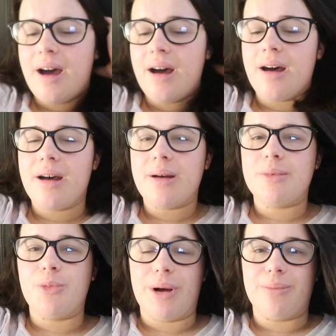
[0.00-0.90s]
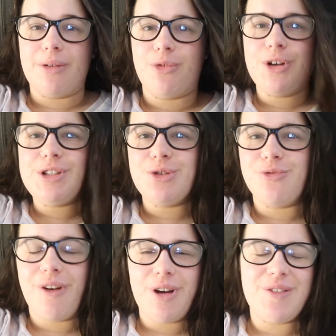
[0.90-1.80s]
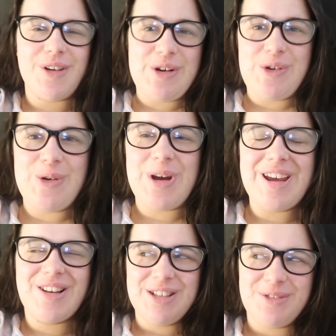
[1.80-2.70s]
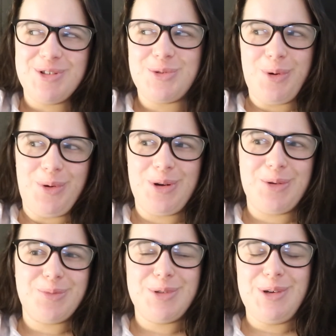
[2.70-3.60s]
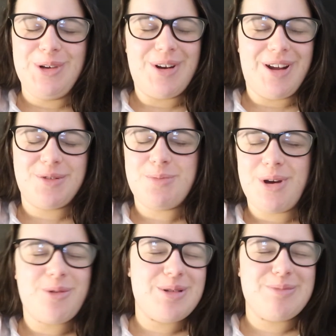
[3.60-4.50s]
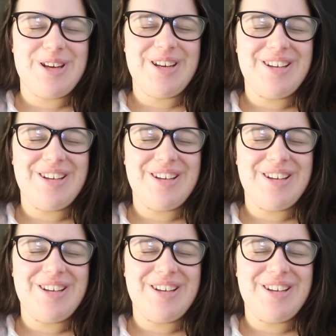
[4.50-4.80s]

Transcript: am, well my voice is very very croaky because I've just woken up so you can have to bear with me.